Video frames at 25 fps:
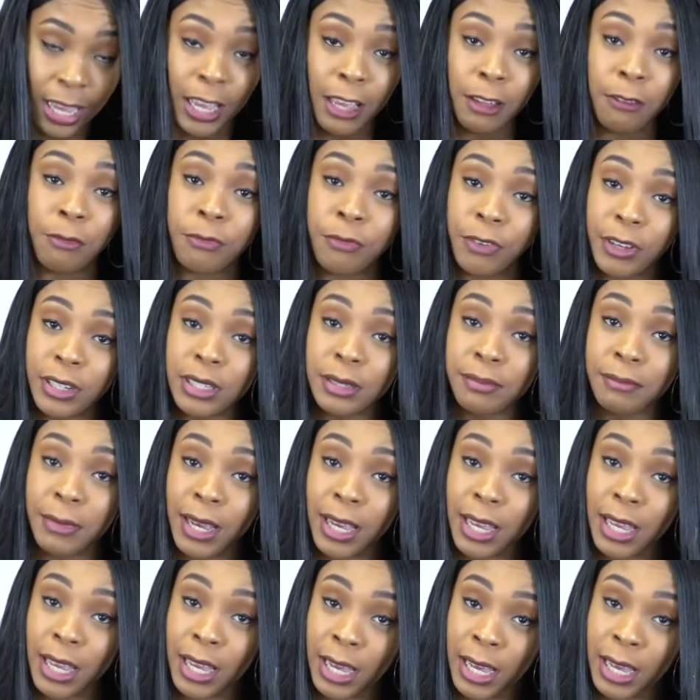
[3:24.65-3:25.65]
it fits
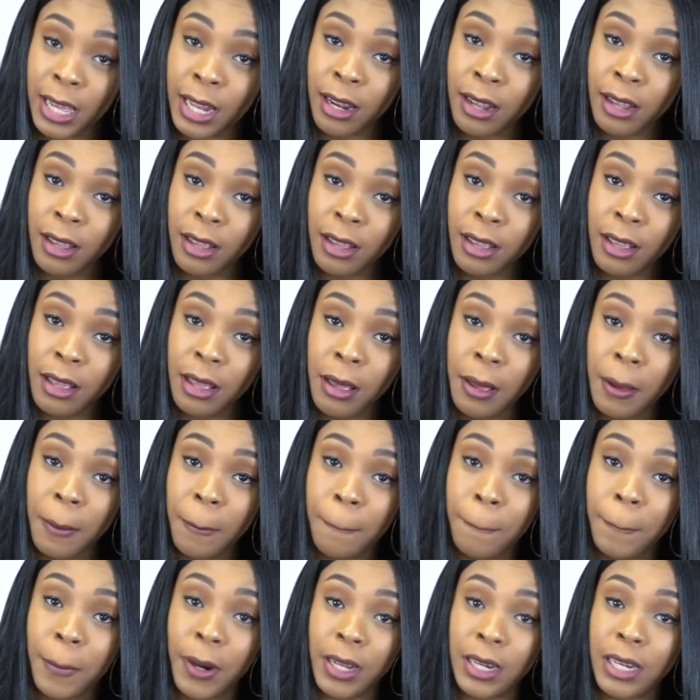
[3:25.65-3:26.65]
my head
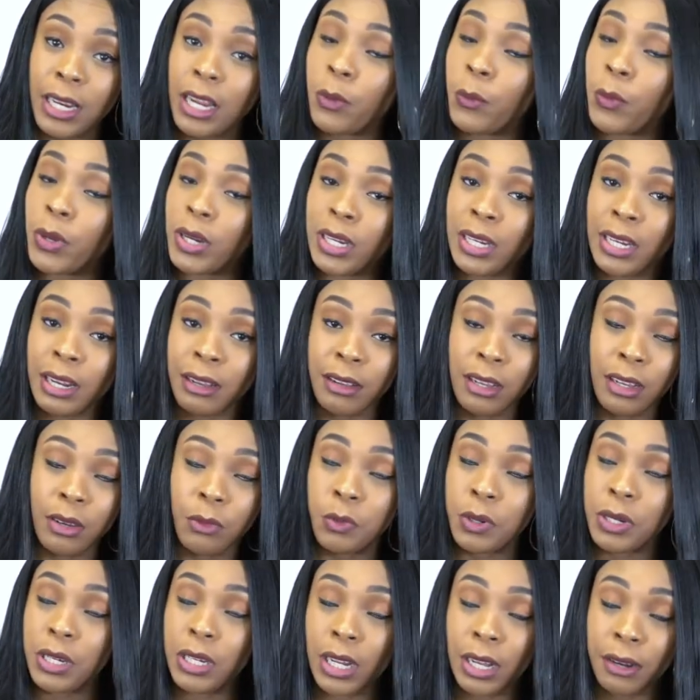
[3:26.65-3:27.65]
but it would
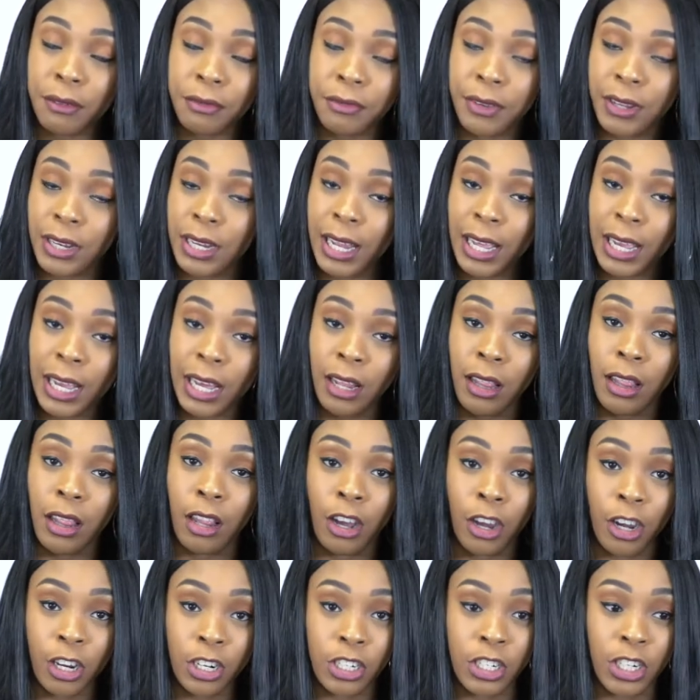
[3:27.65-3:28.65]
it would not fit like a
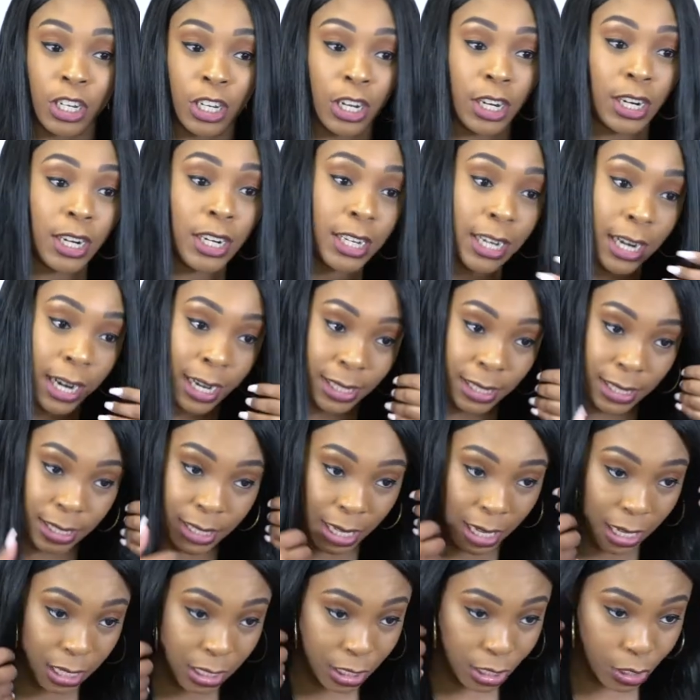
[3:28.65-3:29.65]
large large head
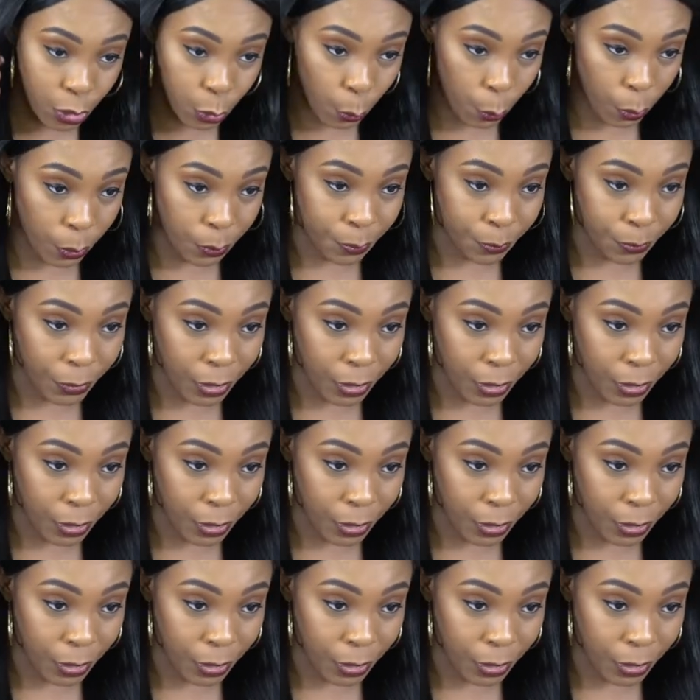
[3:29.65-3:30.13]
size so